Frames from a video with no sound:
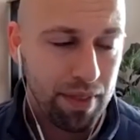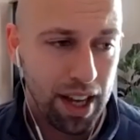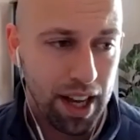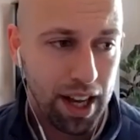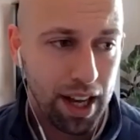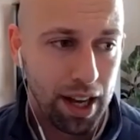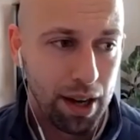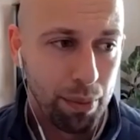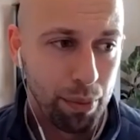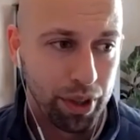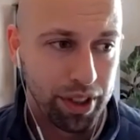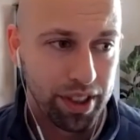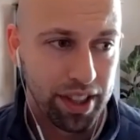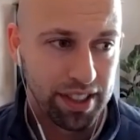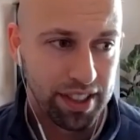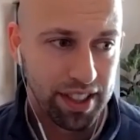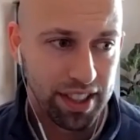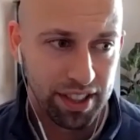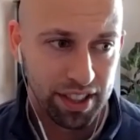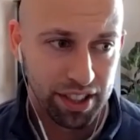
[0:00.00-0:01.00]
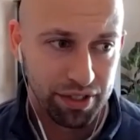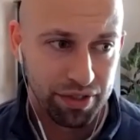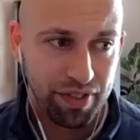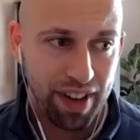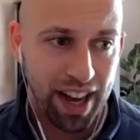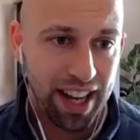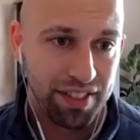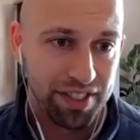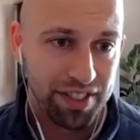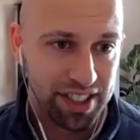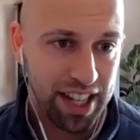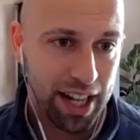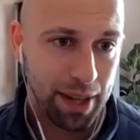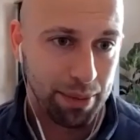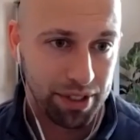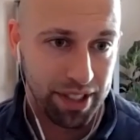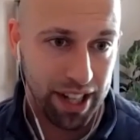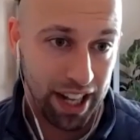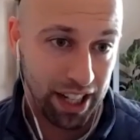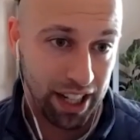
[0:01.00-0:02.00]
um, what this is is five
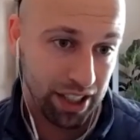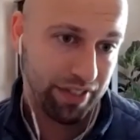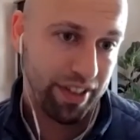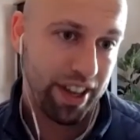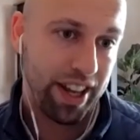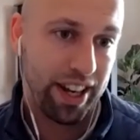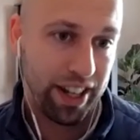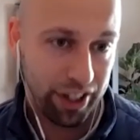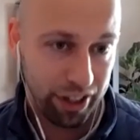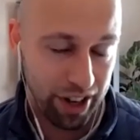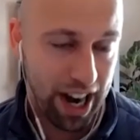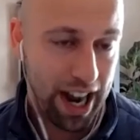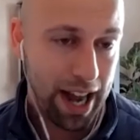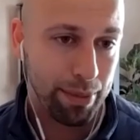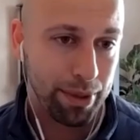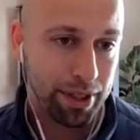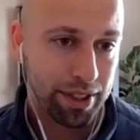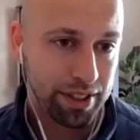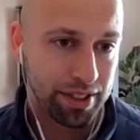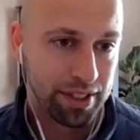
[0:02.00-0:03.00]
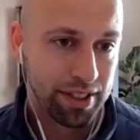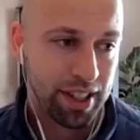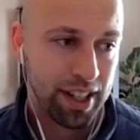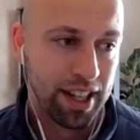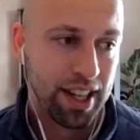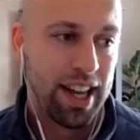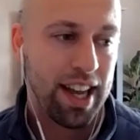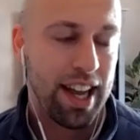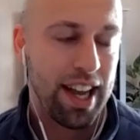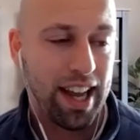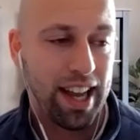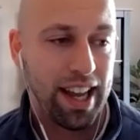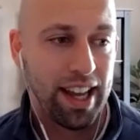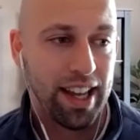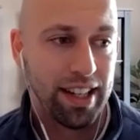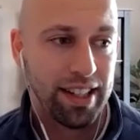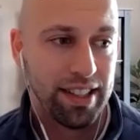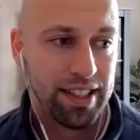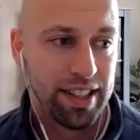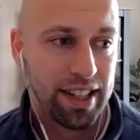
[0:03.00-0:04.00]
steps to elevating your habits,
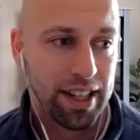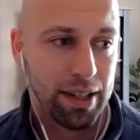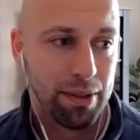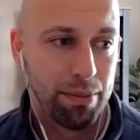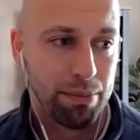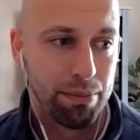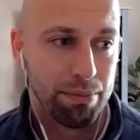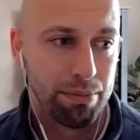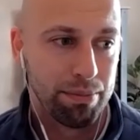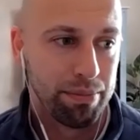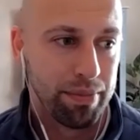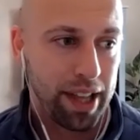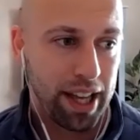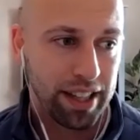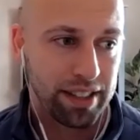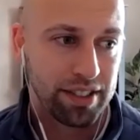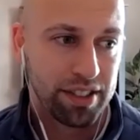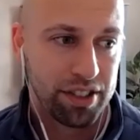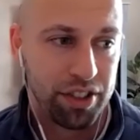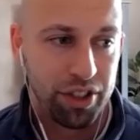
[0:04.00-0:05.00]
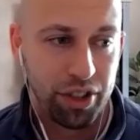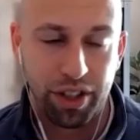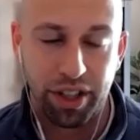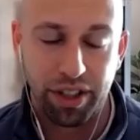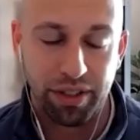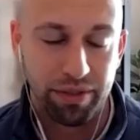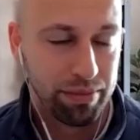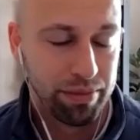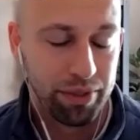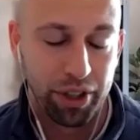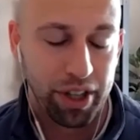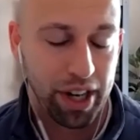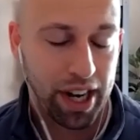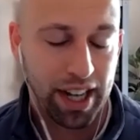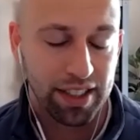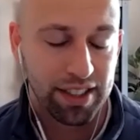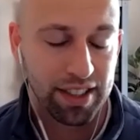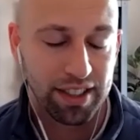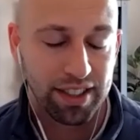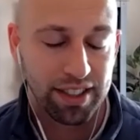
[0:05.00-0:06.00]
and um, that's you can you can
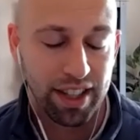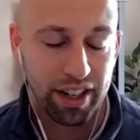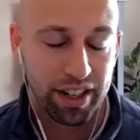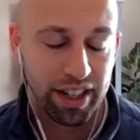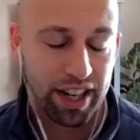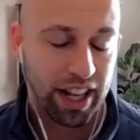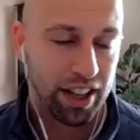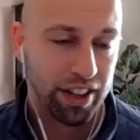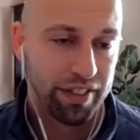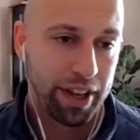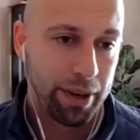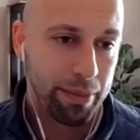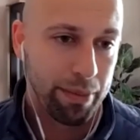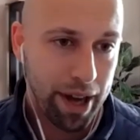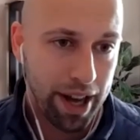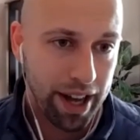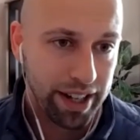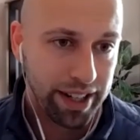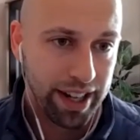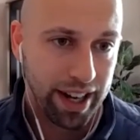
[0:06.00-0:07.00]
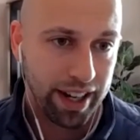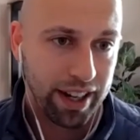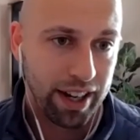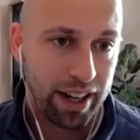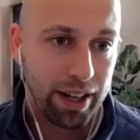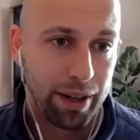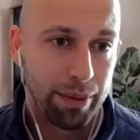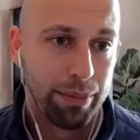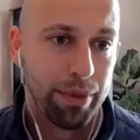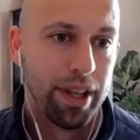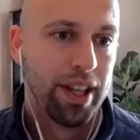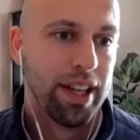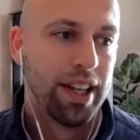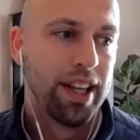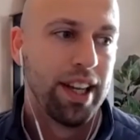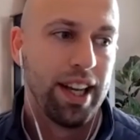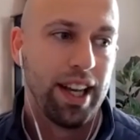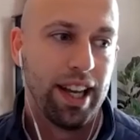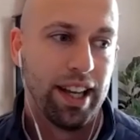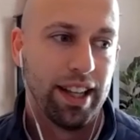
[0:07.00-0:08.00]
access that on elevatepod.com,
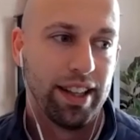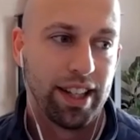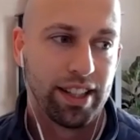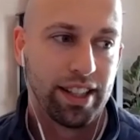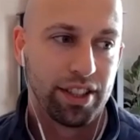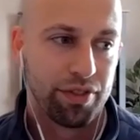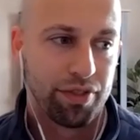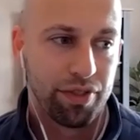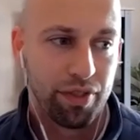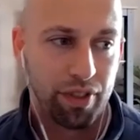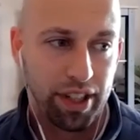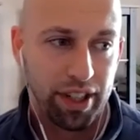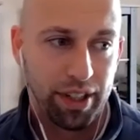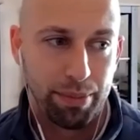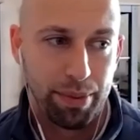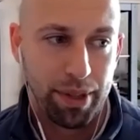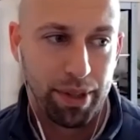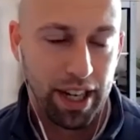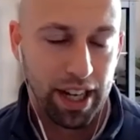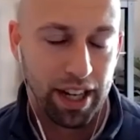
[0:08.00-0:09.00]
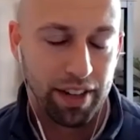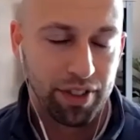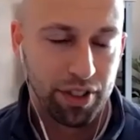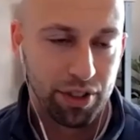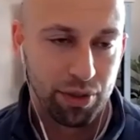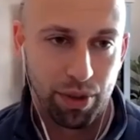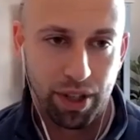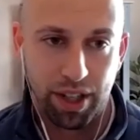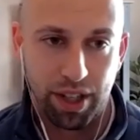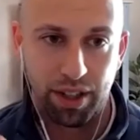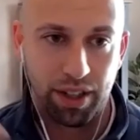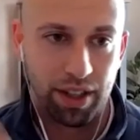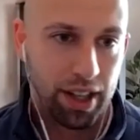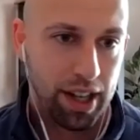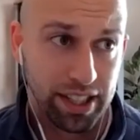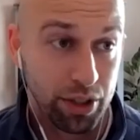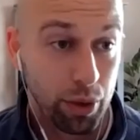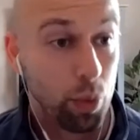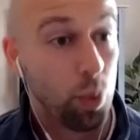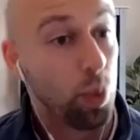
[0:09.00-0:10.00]
and that's a free PDF as well.
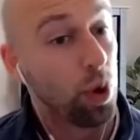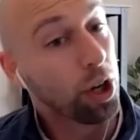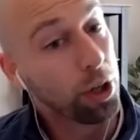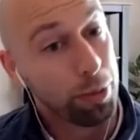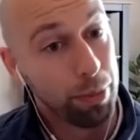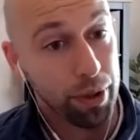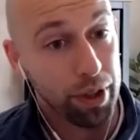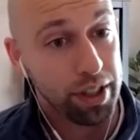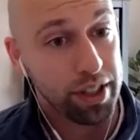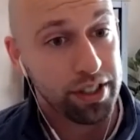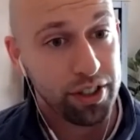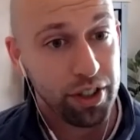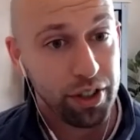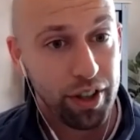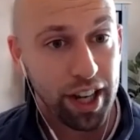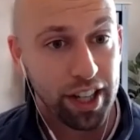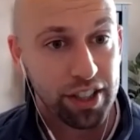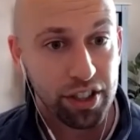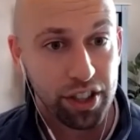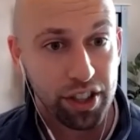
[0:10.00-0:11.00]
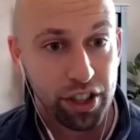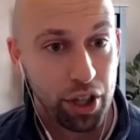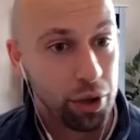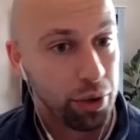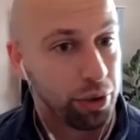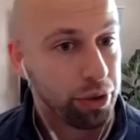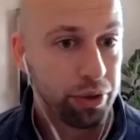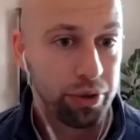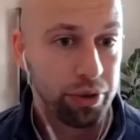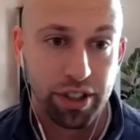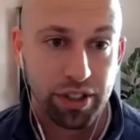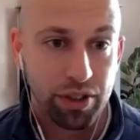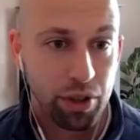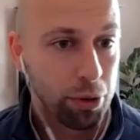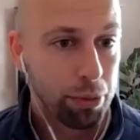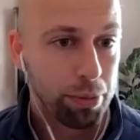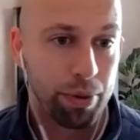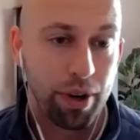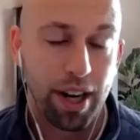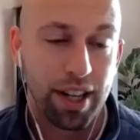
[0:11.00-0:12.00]
It's a workbook, so you actually go through this
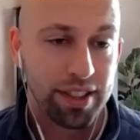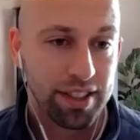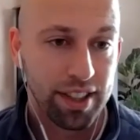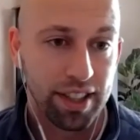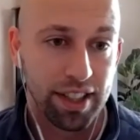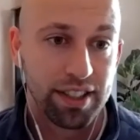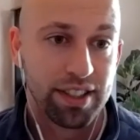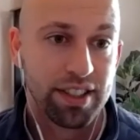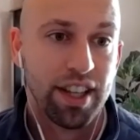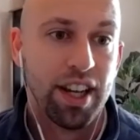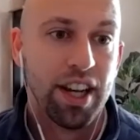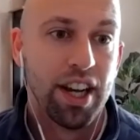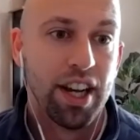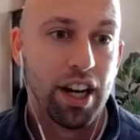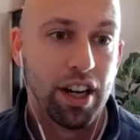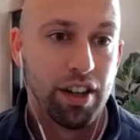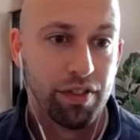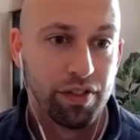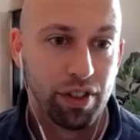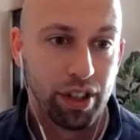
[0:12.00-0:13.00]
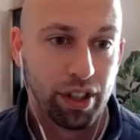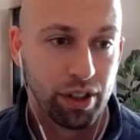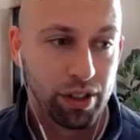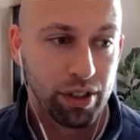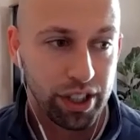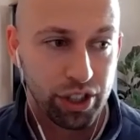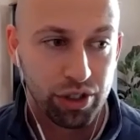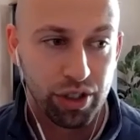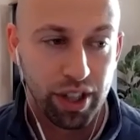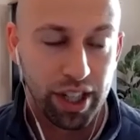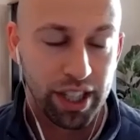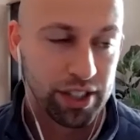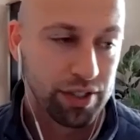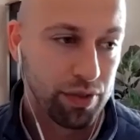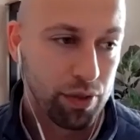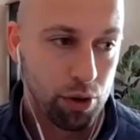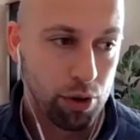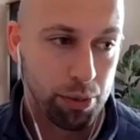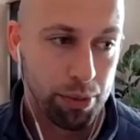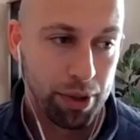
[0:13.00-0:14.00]
whole process of literally
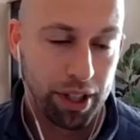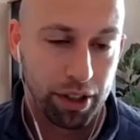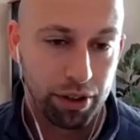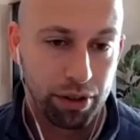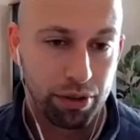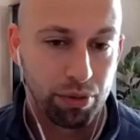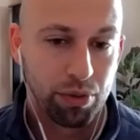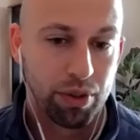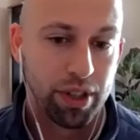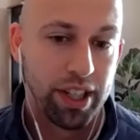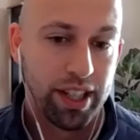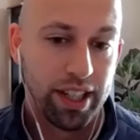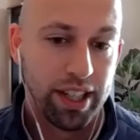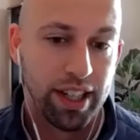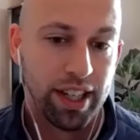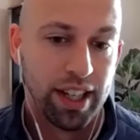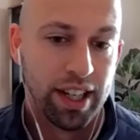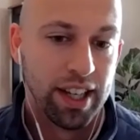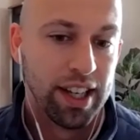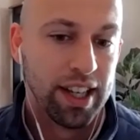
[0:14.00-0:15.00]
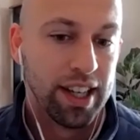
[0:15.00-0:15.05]
transforming three